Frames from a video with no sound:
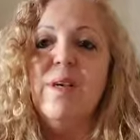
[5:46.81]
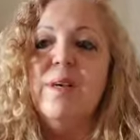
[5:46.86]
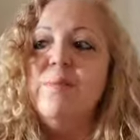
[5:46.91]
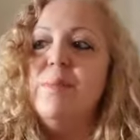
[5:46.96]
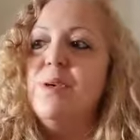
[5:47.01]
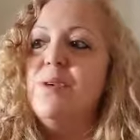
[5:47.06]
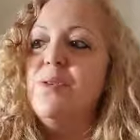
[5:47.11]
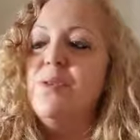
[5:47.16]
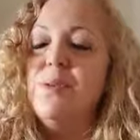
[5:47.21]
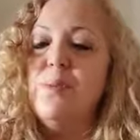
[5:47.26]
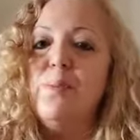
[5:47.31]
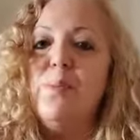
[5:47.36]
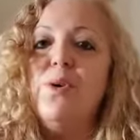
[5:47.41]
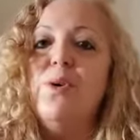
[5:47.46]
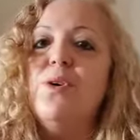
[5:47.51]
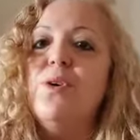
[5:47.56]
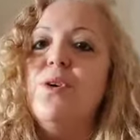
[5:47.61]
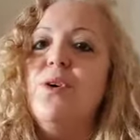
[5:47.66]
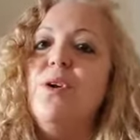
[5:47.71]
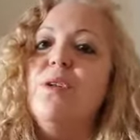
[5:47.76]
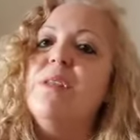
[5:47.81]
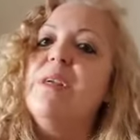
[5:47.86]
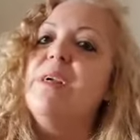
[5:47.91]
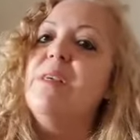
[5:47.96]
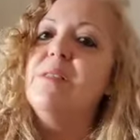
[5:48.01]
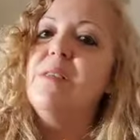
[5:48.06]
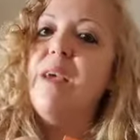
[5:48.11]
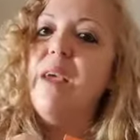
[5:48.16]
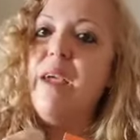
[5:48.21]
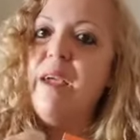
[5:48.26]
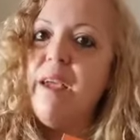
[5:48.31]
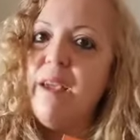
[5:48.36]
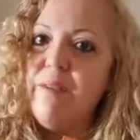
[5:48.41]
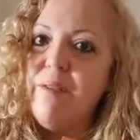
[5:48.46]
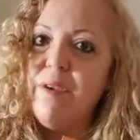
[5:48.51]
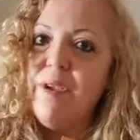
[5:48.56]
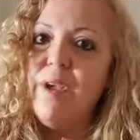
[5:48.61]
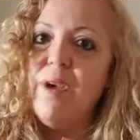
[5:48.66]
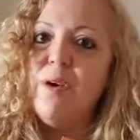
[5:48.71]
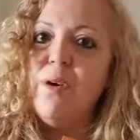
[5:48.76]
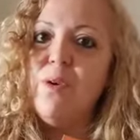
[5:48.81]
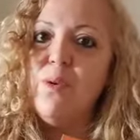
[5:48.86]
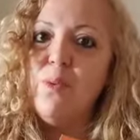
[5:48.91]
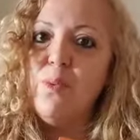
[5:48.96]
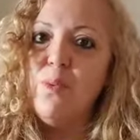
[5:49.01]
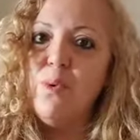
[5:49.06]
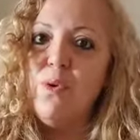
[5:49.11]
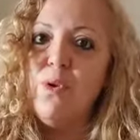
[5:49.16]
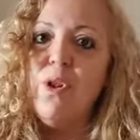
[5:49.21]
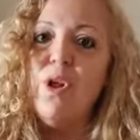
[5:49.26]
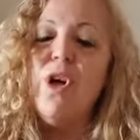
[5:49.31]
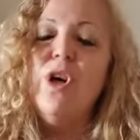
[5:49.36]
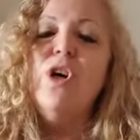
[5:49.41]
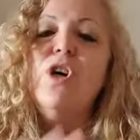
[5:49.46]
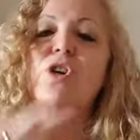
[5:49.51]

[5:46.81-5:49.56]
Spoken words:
because the pure gold is a heavier wool.